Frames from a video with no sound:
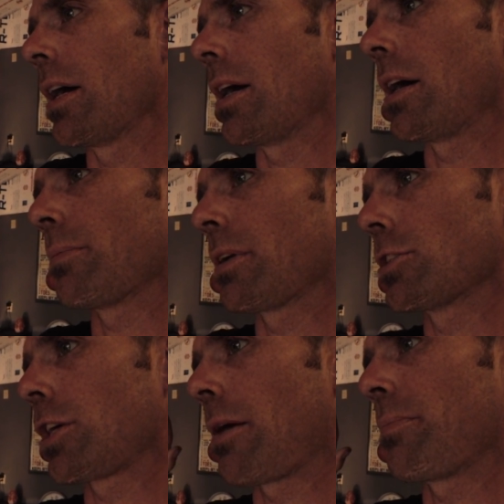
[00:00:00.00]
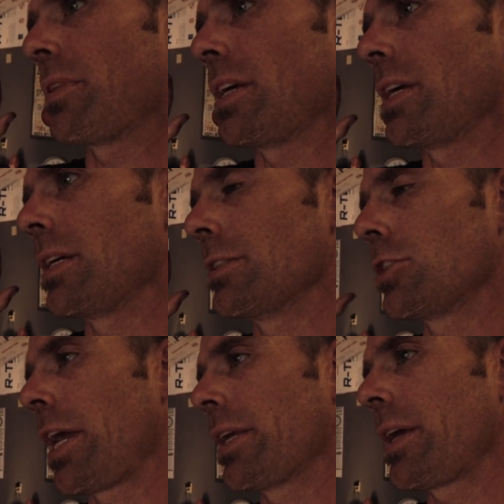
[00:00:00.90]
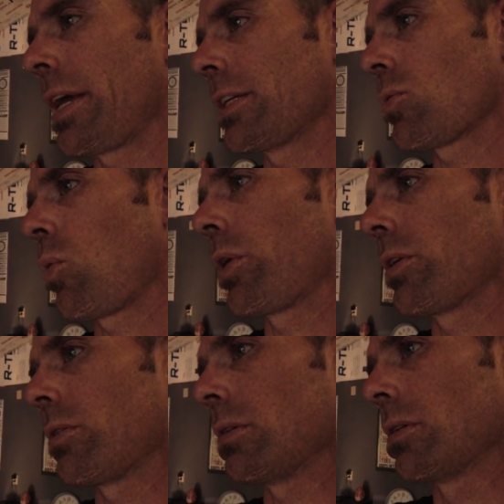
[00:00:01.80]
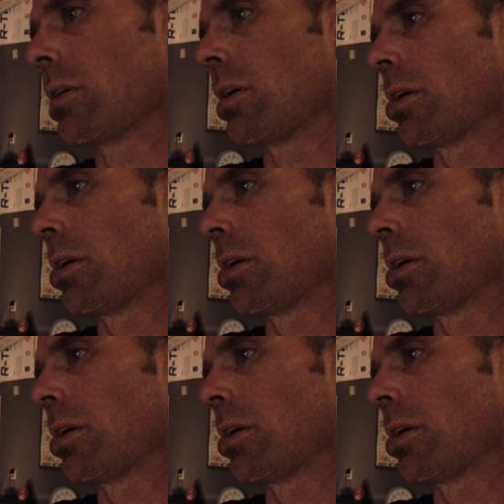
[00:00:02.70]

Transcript: Uh, I'm going to drop the chain case oil